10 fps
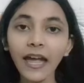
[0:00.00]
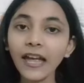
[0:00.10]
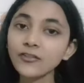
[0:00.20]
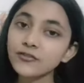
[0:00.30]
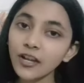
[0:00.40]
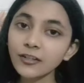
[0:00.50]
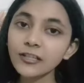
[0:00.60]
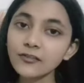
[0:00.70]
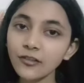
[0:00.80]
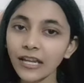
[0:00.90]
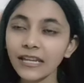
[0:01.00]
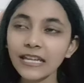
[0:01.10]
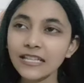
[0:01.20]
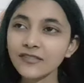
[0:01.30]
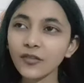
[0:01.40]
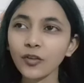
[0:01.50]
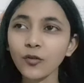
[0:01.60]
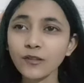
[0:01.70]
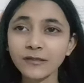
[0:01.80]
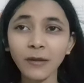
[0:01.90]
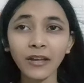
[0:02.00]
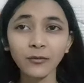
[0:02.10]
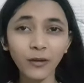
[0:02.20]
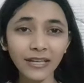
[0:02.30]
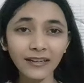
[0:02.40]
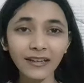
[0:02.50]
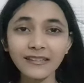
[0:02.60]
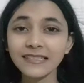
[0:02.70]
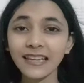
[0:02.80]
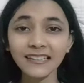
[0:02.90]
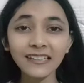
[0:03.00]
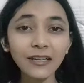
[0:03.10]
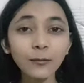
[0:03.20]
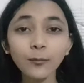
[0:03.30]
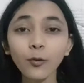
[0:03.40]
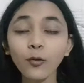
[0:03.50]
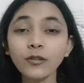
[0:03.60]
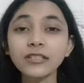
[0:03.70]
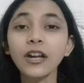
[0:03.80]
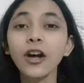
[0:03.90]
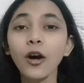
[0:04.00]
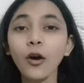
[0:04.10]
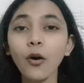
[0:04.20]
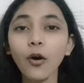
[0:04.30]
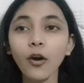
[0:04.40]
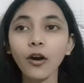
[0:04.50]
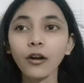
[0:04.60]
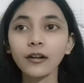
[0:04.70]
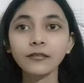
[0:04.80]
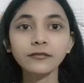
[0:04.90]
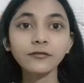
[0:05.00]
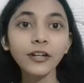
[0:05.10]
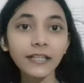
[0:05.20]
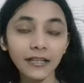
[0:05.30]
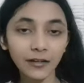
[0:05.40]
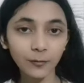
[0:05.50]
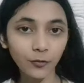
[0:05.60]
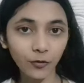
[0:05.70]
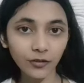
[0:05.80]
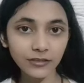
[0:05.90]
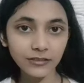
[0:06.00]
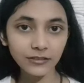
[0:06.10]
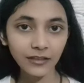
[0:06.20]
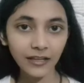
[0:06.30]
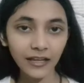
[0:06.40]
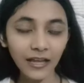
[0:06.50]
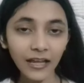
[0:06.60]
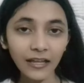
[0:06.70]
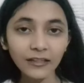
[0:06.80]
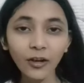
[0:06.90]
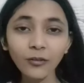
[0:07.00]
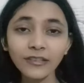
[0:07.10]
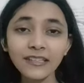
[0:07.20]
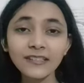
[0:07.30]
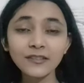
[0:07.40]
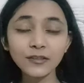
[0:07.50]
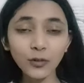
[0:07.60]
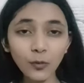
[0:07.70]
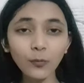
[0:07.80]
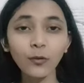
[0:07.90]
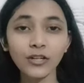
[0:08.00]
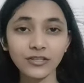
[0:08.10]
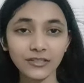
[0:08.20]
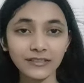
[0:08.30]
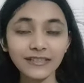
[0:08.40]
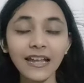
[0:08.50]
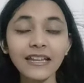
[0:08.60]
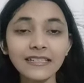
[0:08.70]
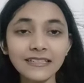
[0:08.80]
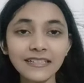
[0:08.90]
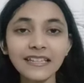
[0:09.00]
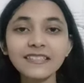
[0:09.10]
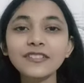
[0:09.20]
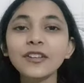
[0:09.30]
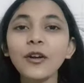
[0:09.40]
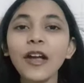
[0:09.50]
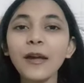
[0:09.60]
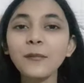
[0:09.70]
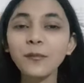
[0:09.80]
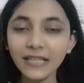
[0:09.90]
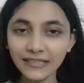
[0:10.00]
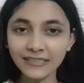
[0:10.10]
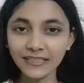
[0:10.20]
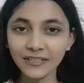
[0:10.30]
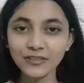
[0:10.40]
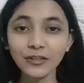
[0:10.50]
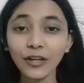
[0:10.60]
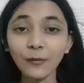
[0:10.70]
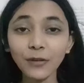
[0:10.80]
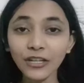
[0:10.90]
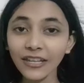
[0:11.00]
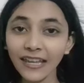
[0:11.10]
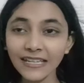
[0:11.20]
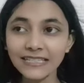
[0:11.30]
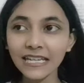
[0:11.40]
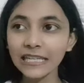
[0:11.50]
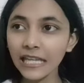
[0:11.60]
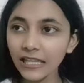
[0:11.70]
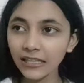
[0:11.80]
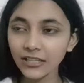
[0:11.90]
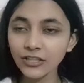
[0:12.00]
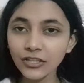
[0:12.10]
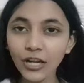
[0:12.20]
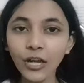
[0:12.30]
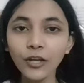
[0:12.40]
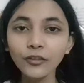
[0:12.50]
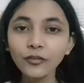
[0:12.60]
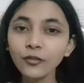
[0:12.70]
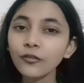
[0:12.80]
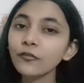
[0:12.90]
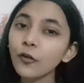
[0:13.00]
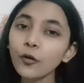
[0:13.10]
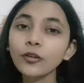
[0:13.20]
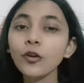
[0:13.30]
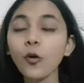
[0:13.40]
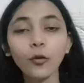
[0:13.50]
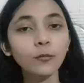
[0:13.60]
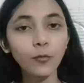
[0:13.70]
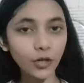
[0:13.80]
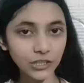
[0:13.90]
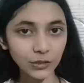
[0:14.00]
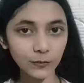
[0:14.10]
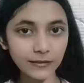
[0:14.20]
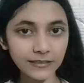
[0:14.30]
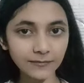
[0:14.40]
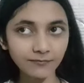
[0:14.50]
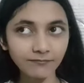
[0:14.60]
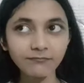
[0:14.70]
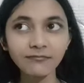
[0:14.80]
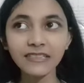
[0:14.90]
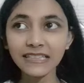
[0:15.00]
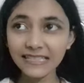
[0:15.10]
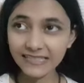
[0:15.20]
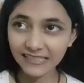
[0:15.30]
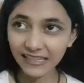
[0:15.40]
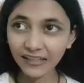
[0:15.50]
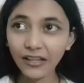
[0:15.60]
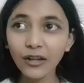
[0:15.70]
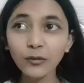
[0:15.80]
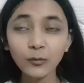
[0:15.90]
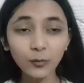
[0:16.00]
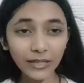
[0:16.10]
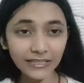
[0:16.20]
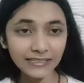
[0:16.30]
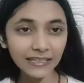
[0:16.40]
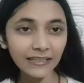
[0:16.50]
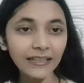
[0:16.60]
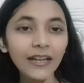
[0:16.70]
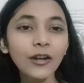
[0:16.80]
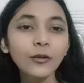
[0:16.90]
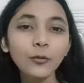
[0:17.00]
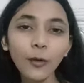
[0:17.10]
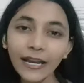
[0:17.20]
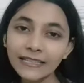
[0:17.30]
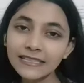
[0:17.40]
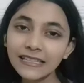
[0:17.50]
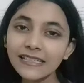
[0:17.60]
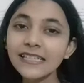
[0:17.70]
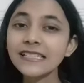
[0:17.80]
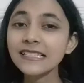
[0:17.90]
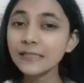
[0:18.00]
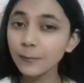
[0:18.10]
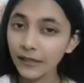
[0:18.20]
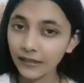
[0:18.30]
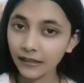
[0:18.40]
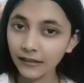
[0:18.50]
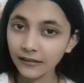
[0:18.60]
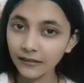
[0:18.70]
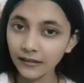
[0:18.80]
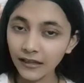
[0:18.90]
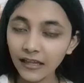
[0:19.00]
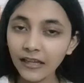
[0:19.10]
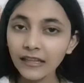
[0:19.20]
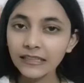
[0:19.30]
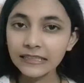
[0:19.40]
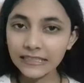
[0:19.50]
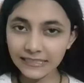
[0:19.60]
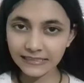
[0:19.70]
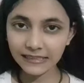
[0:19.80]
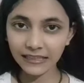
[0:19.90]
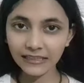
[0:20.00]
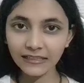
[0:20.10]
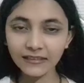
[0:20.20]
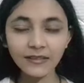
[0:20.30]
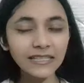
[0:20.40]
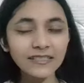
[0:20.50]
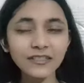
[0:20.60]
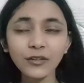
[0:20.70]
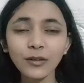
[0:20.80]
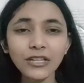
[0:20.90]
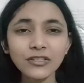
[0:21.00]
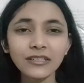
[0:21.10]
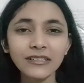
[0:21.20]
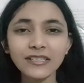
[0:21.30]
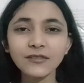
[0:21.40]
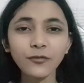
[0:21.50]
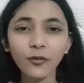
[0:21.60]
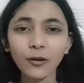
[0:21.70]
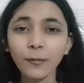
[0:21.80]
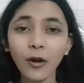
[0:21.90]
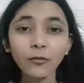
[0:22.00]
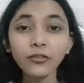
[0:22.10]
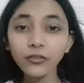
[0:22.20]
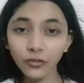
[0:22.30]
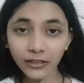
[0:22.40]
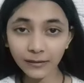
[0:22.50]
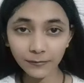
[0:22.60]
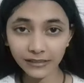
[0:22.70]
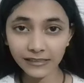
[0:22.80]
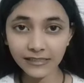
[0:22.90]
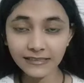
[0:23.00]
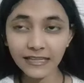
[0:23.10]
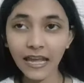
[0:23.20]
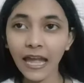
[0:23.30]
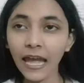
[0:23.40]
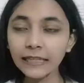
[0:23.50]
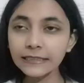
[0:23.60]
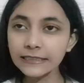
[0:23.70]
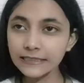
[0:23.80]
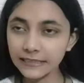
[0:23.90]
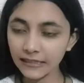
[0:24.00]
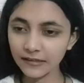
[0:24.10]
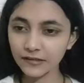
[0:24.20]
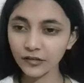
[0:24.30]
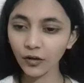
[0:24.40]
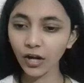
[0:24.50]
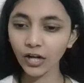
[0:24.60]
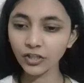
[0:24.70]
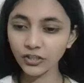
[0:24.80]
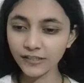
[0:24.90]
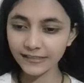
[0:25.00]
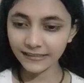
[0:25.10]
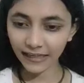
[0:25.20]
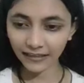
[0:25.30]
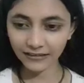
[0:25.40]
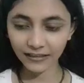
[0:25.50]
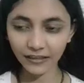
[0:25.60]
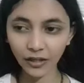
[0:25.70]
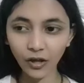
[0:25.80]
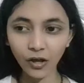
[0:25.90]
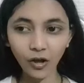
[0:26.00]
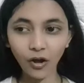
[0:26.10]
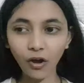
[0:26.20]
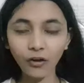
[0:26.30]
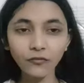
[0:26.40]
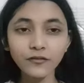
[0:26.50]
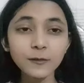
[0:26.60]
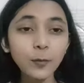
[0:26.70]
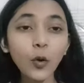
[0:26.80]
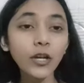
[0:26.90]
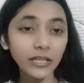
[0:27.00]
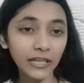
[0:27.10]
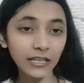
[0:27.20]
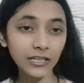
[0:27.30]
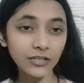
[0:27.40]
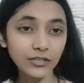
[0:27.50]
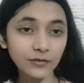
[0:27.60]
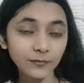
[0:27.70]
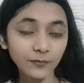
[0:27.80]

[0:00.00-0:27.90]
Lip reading: and general training is for those migrating, settling abroad, or working abroad. Now, these two versions test your ability to communicate in English through 4 core modules: listening, reading, writing, speaking. Listening, its duration is for about 30 minutes and it tests your understanding of spoken English.